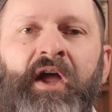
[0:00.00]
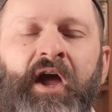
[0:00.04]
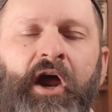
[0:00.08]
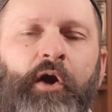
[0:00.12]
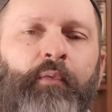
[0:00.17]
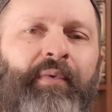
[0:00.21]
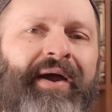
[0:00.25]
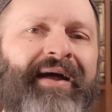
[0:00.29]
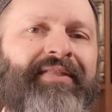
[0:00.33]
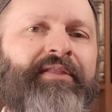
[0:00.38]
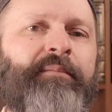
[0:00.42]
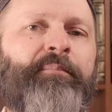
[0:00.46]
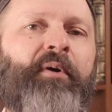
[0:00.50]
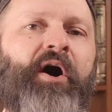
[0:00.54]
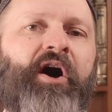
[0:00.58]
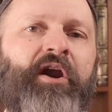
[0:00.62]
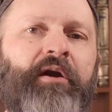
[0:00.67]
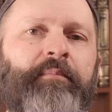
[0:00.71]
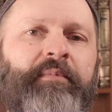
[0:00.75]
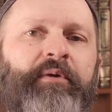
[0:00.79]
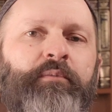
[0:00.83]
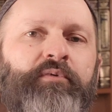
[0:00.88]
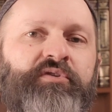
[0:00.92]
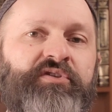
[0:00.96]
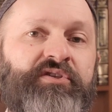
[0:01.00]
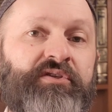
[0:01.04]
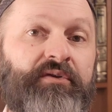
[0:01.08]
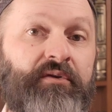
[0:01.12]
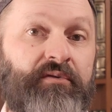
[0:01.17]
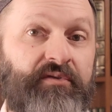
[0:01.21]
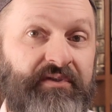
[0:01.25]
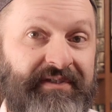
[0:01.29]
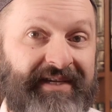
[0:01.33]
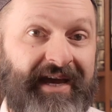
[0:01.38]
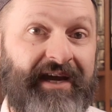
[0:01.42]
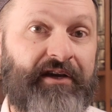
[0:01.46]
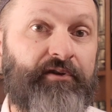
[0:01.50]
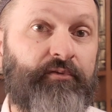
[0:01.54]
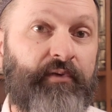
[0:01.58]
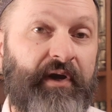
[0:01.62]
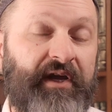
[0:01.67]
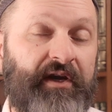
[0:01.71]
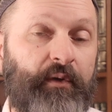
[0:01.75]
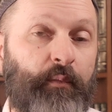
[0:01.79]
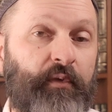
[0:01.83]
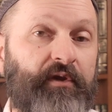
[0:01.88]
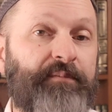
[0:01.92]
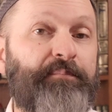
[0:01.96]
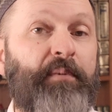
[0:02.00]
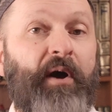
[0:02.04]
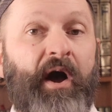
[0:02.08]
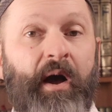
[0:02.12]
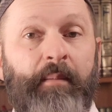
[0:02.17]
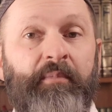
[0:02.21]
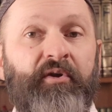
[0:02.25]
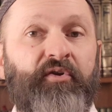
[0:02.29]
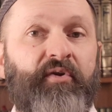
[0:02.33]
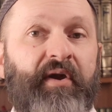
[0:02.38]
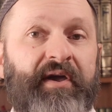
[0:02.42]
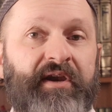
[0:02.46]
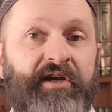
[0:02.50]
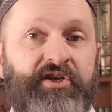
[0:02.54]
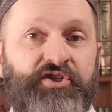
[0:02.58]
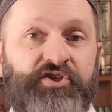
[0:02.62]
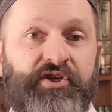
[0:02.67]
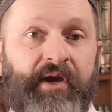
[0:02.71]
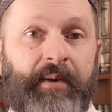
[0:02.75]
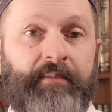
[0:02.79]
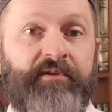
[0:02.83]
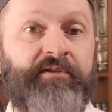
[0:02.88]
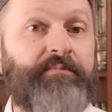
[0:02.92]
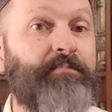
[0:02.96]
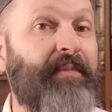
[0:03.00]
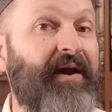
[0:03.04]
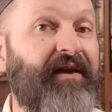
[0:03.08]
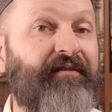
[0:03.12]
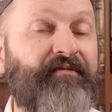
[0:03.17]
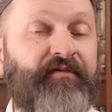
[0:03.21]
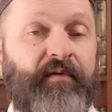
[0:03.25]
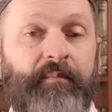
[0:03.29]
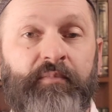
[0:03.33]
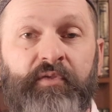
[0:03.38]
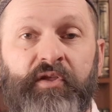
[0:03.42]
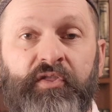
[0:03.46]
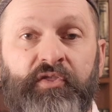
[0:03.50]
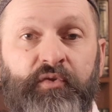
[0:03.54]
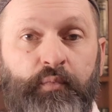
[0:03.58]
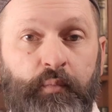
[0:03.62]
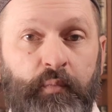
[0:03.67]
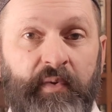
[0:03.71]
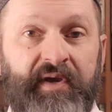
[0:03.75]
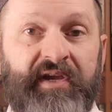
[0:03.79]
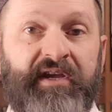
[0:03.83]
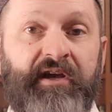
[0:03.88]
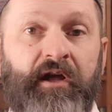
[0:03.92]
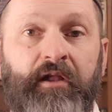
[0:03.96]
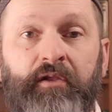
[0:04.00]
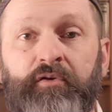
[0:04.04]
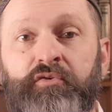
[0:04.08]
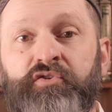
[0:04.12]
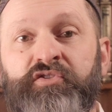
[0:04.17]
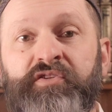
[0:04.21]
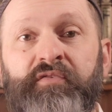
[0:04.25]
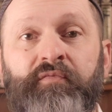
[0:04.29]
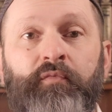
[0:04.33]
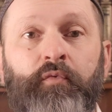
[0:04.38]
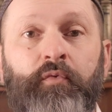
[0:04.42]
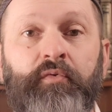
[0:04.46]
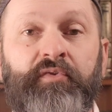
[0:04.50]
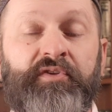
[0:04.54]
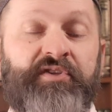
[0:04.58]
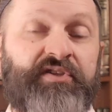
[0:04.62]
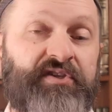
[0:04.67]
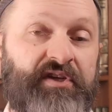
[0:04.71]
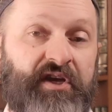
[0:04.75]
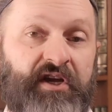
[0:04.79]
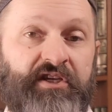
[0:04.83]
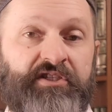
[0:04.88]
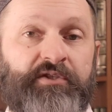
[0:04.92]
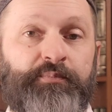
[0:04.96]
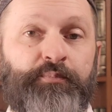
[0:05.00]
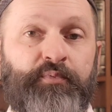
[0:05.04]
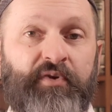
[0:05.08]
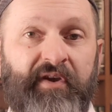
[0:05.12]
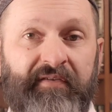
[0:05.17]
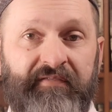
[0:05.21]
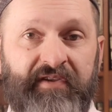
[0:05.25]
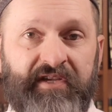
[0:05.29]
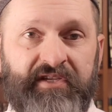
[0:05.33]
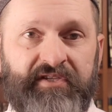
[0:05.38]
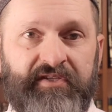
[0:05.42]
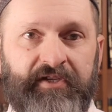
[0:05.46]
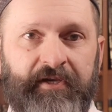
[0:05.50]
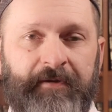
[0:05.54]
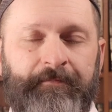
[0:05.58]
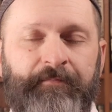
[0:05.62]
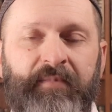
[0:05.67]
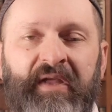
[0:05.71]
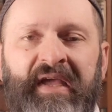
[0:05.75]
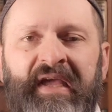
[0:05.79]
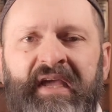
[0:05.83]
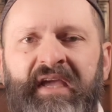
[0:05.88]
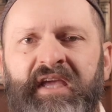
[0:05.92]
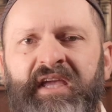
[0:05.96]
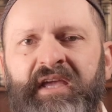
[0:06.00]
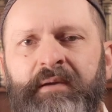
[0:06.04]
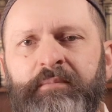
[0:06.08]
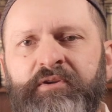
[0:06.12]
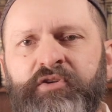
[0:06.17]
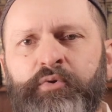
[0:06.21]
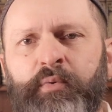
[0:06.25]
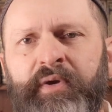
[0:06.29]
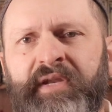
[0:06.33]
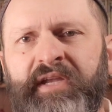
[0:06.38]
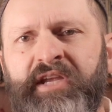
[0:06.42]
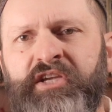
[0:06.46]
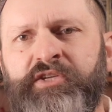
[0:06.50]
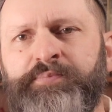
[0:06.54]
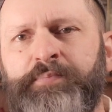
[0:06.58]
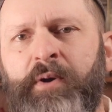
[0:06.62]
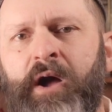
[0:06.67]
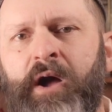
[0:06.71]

Around the bottom, it was decorated with pomegranate shapes made from the 3 colors of wool discussed previously. In between each